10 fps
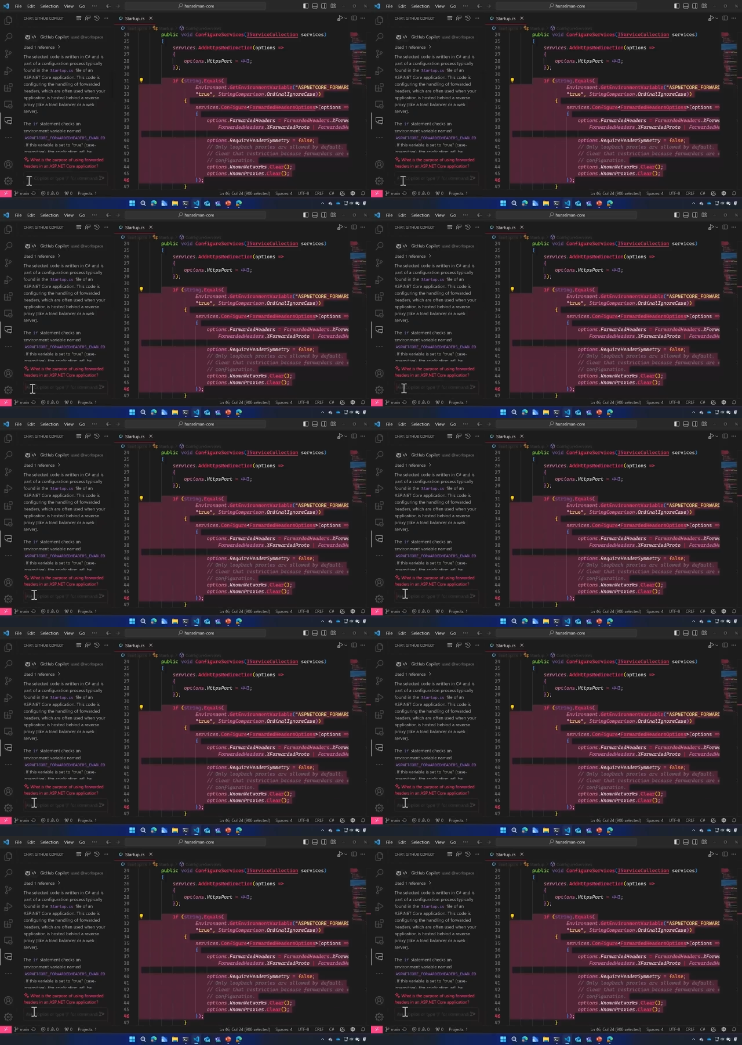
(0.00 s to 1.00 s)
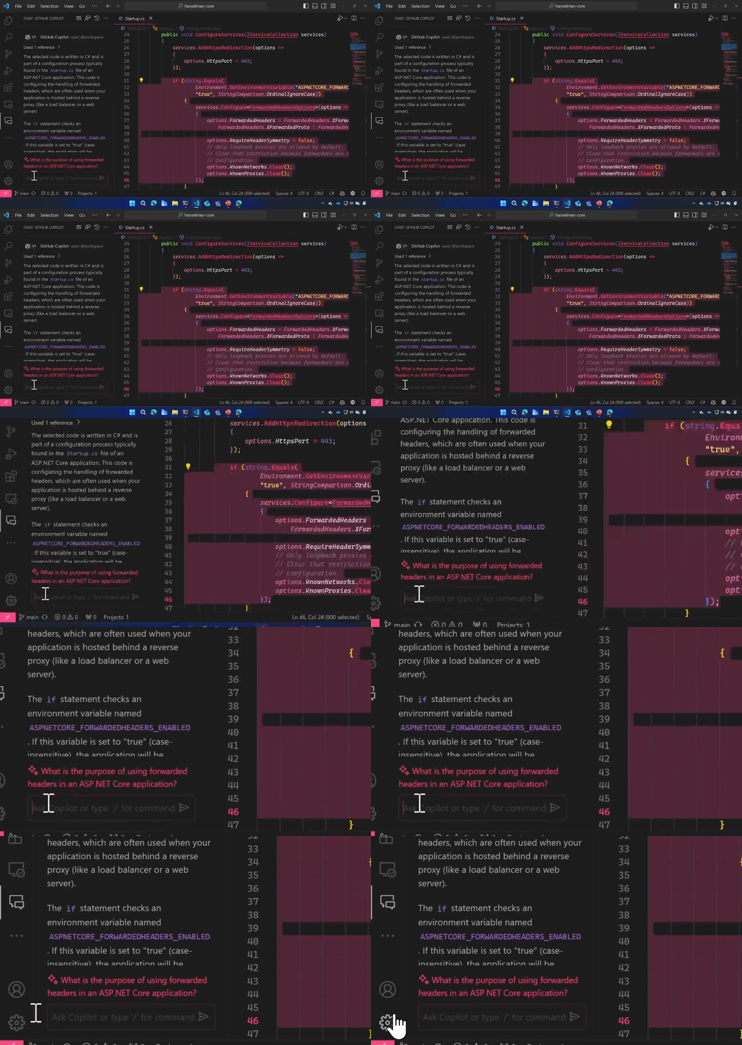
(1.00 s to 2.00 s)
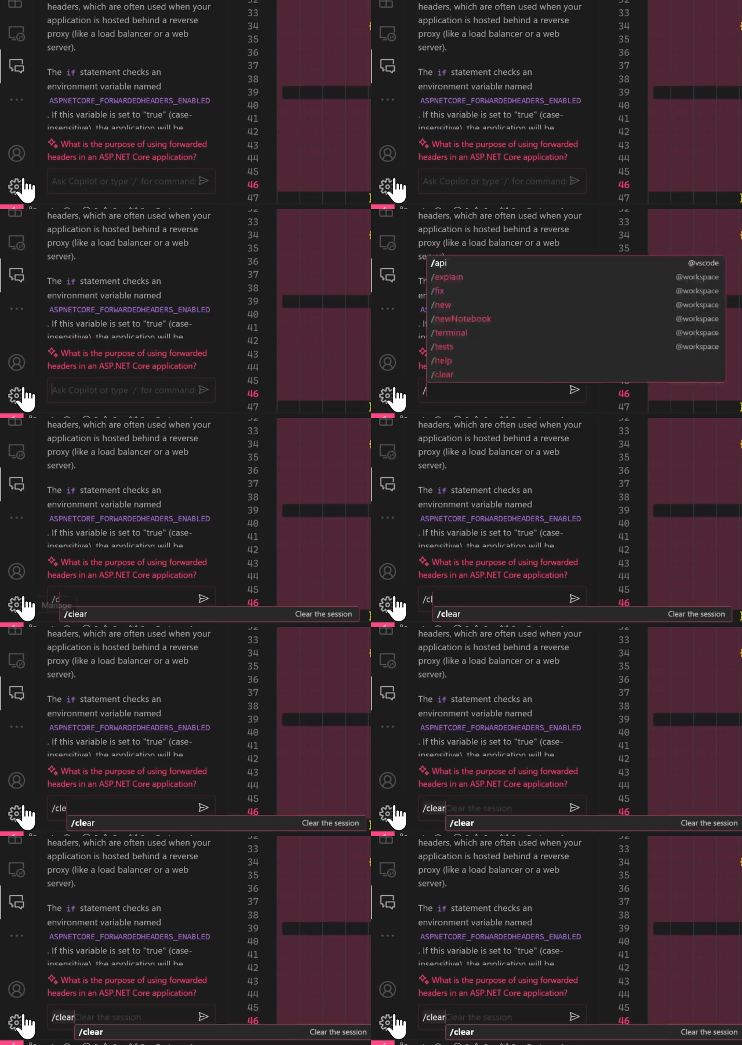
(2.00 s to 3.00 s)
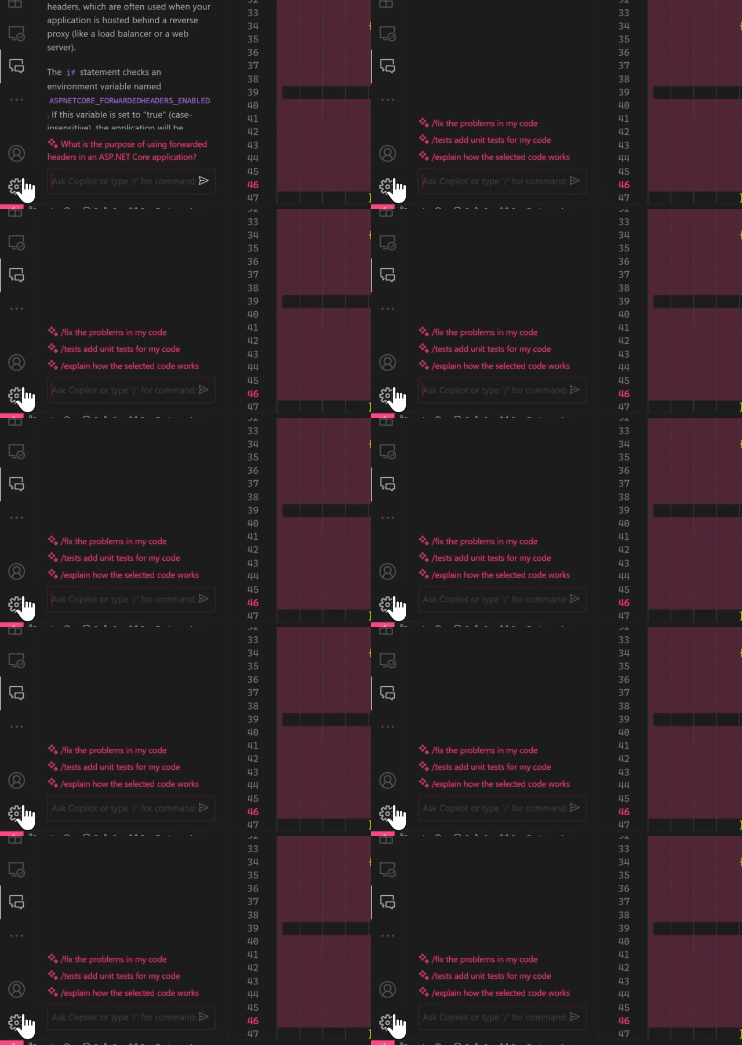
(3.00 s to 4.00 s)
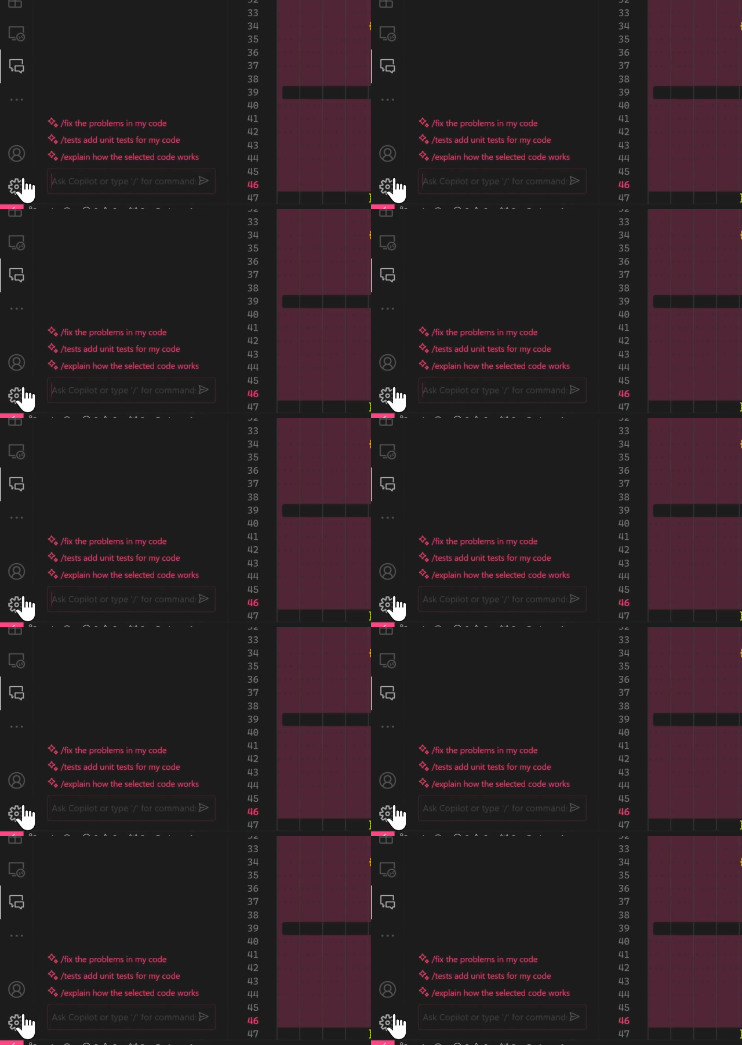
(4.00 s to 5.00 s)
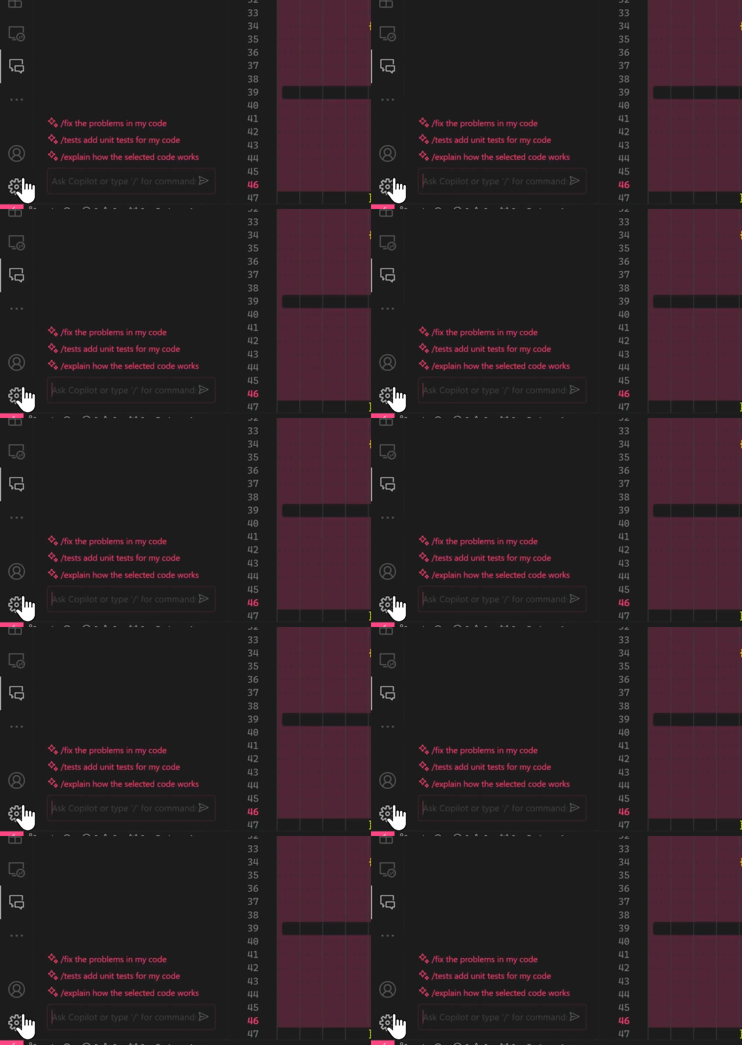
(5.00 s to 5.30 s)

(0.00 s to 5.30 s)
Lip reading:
Nobody's mouth can be seen.